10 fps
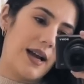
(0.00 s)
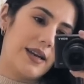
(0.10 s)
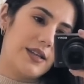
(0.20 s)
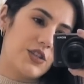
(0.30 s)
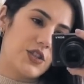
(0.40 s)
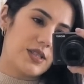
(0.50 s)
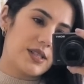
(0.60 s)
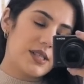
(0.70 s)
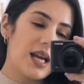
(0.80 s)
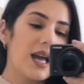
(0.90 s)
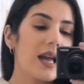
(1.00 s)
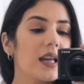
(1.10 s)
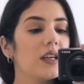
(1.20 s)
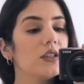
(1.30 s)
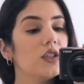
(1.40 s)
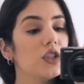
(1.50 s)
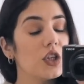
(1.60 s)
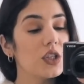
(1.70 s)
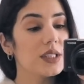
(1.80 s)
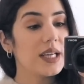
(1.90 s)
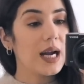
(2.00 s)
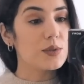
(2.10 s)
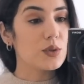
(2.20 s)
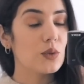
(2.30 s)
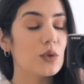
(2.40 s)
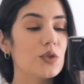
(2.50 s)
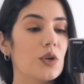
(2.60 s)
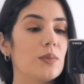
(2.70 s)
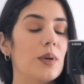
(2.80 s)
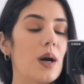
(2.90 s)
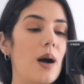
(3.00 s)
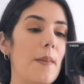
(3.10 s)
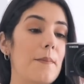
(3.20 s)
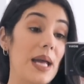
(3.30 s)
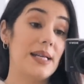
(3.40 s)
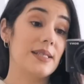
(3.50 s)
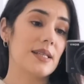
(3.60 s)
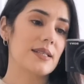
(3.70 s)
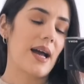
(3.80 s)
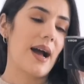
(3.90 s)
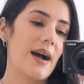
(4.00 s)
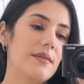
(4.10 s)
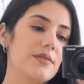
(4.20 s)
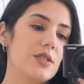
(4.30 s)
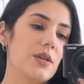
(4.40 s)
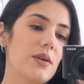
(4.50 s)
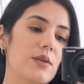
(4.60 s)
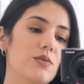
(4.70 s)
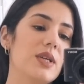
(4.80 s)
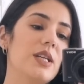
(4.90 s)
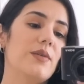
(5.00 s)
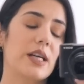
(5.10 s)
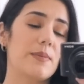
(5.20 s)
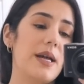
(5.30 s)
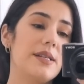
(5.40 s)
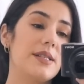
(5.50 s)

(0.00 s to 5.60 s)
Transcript: And it's just a good capsule wardrobe basic to have, so I really recommend